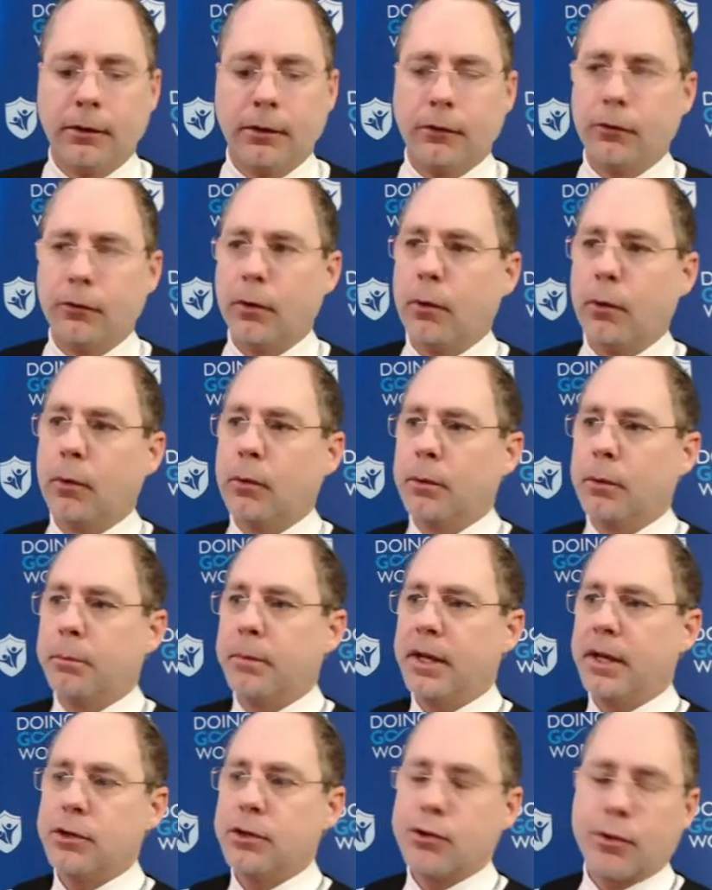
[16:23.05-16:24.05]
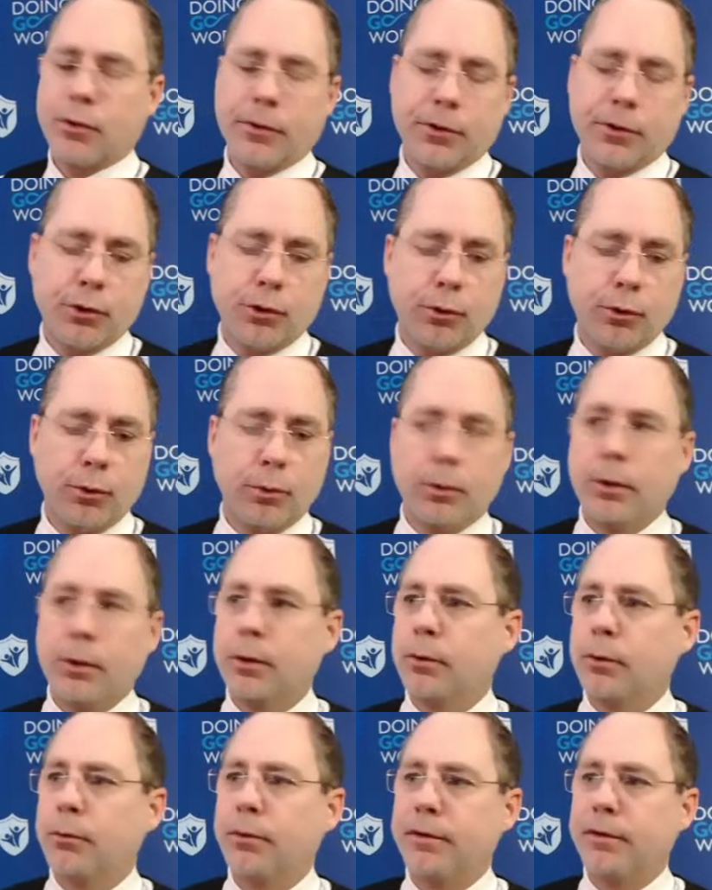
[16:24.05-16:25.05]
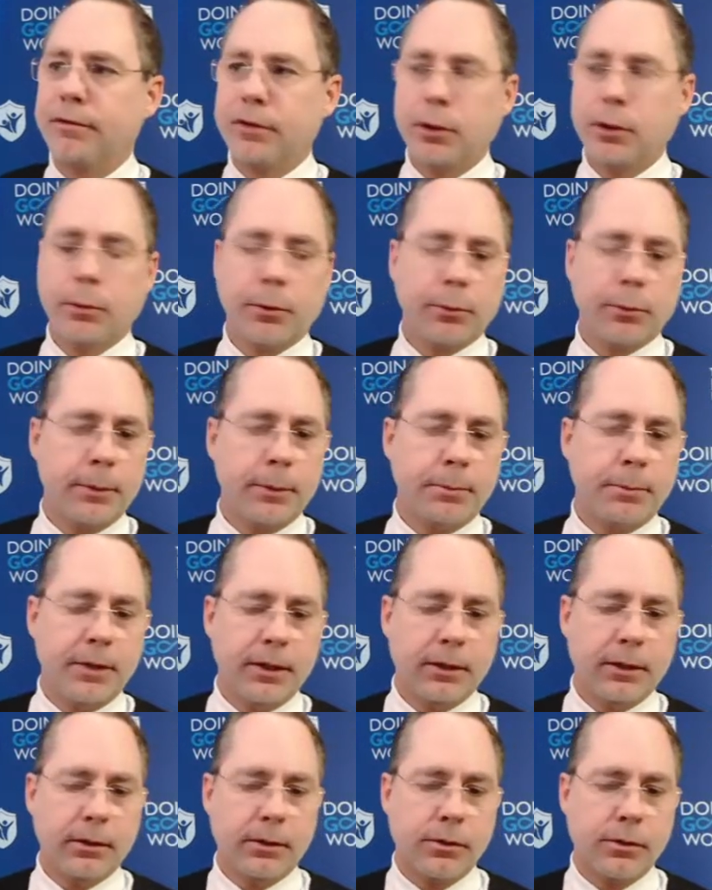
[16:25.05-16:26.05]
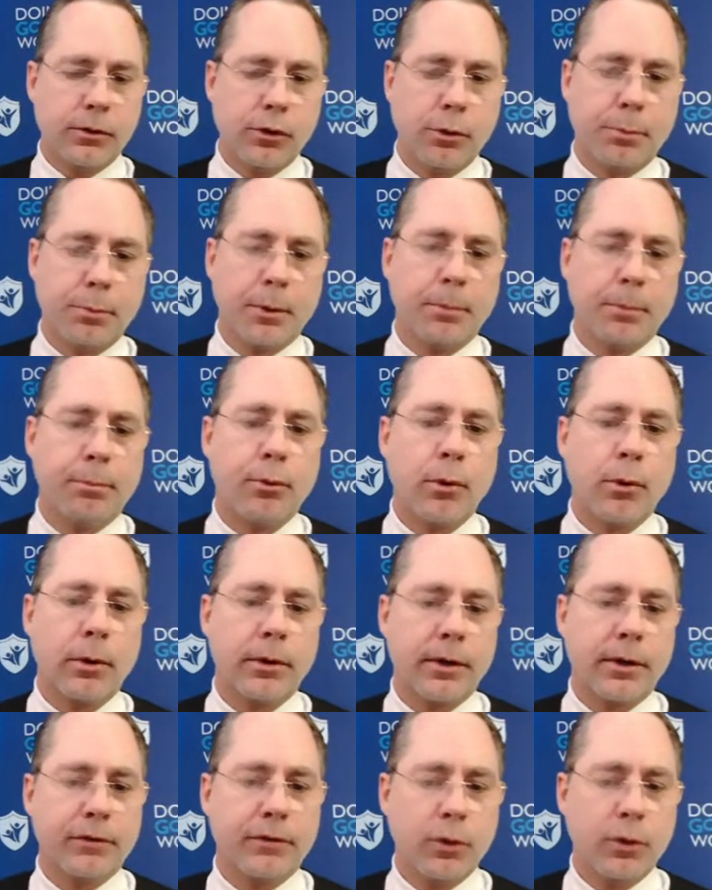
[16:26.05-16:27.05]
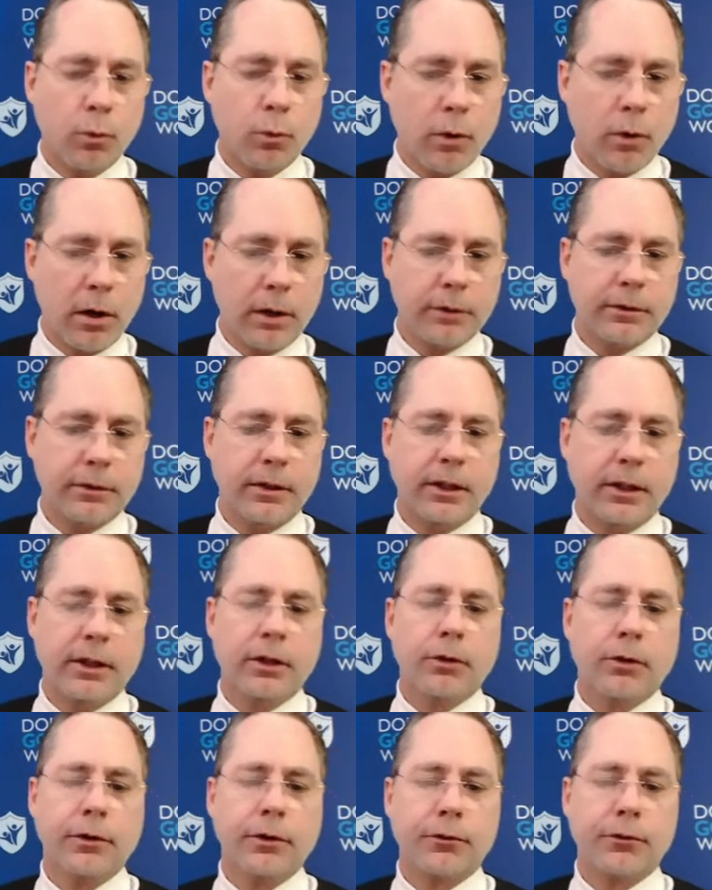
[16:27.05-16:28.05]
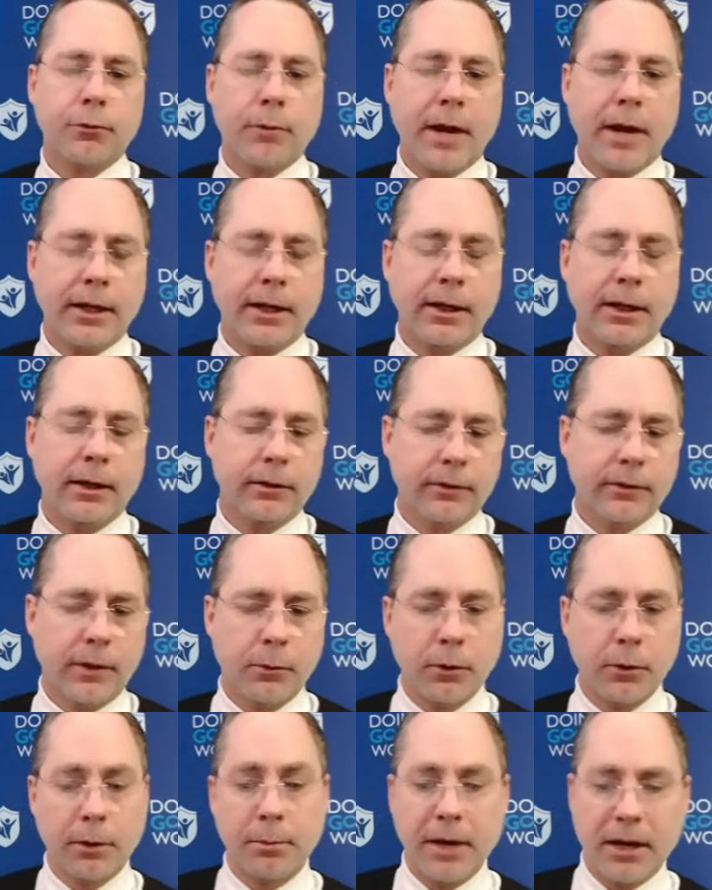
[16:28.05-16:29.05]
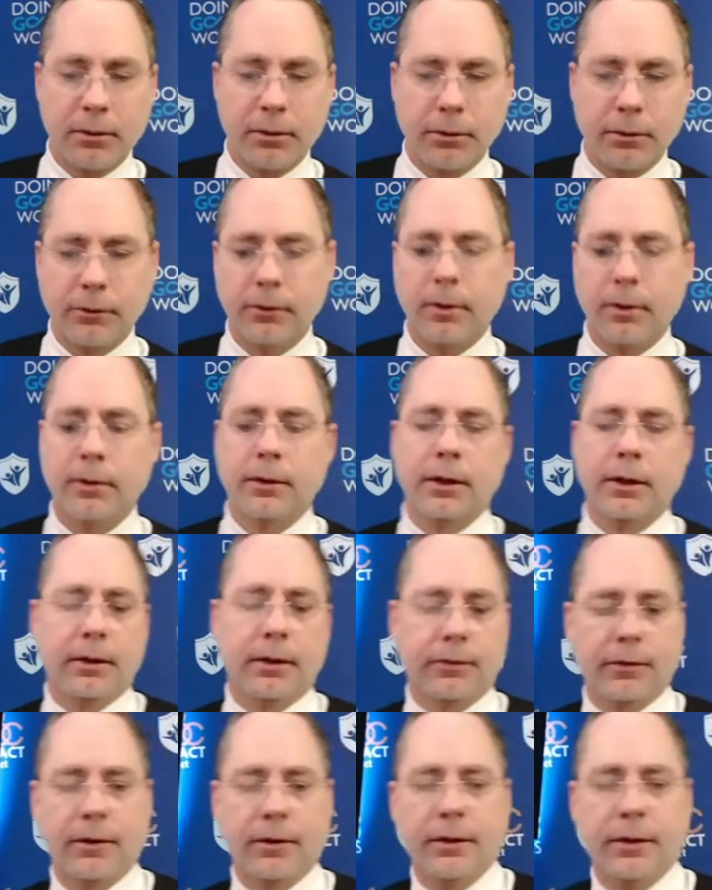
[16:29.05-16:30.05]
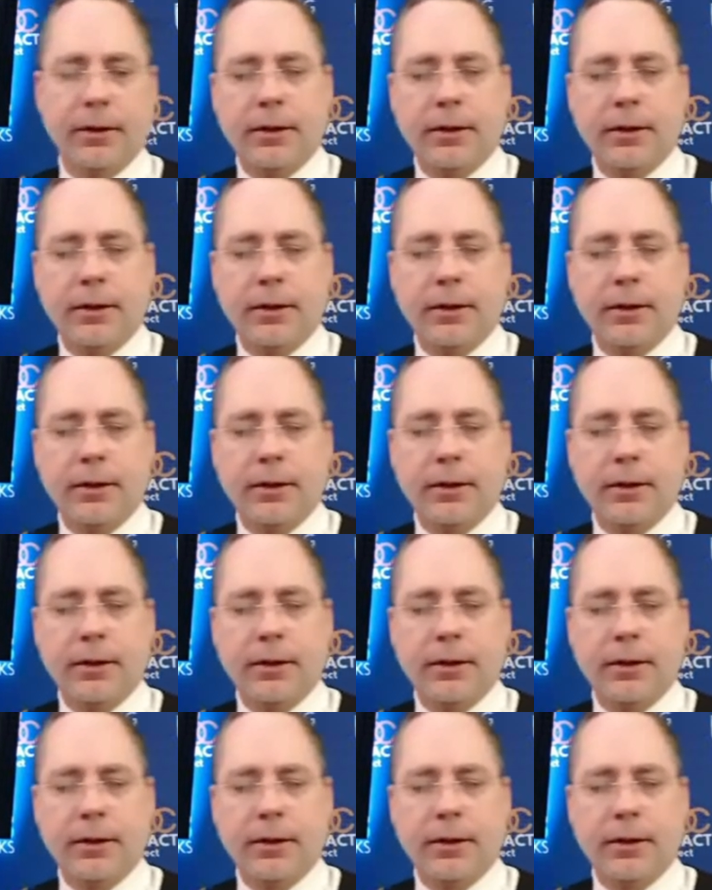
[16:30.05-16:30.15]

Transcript: So making sure that you review and repeat, super important if you want to increase ranking as I work backwards in our list.